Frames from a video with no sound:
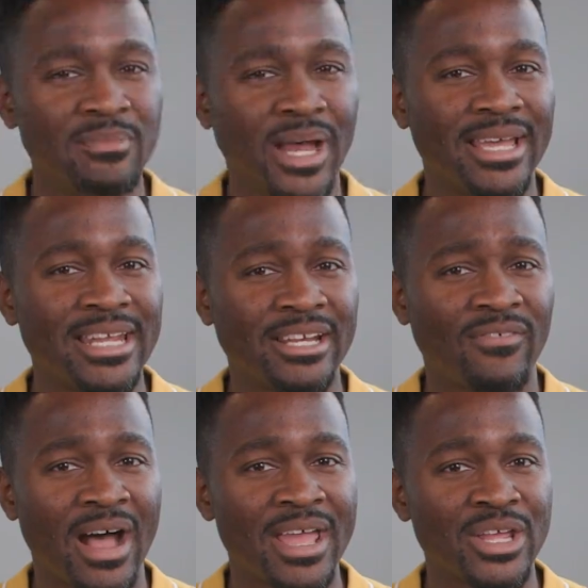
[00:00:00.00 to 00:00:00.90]
by
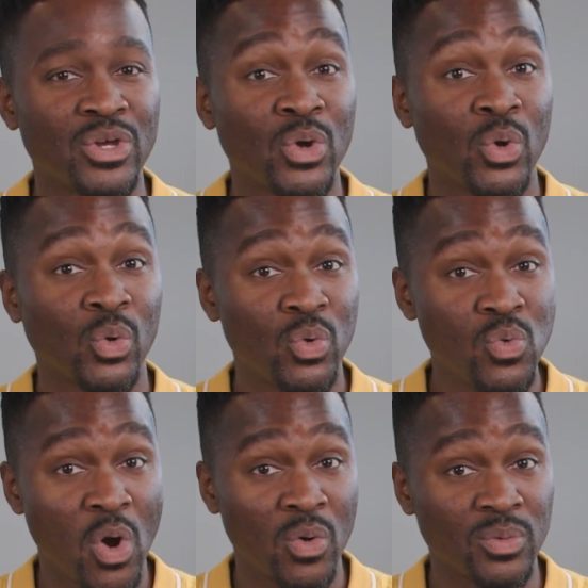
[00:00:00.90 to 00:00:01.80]
identifying who
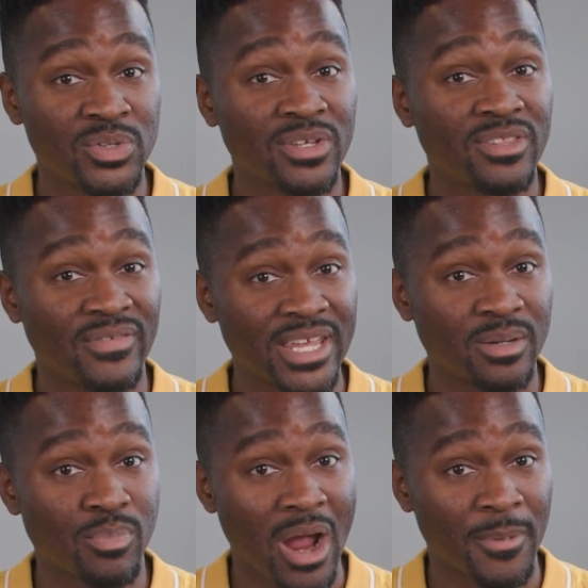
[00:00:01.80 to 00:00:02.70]
owns the
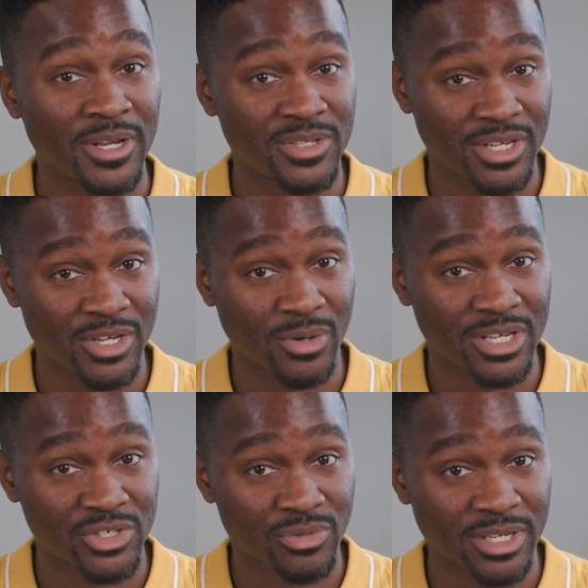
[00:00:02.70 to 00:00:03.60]
vacant properties in your
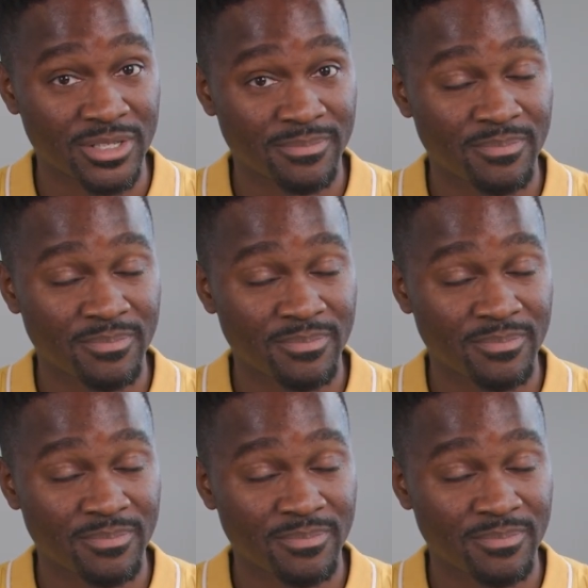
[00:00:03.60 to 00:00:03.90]
district.